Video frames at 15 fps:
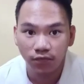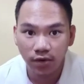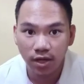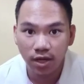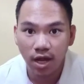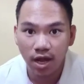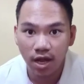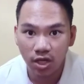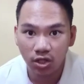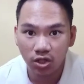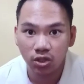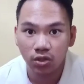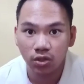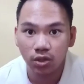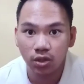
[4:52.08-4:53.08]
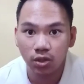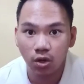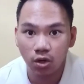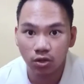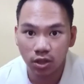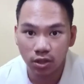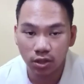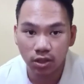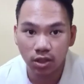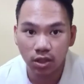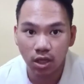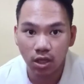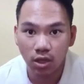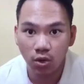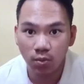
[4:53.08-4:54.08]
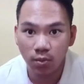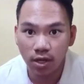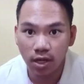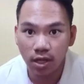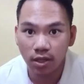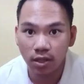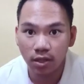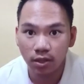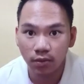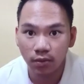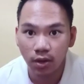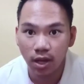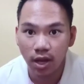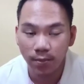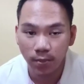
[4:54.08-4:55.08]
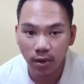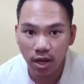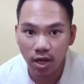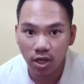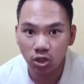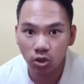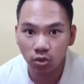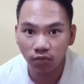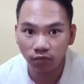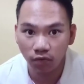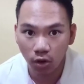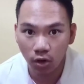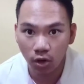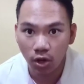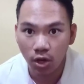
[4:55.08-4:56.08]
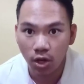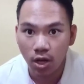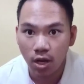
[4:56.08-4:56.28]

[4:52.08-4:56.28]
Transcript: Free H causes luminal pH to fall.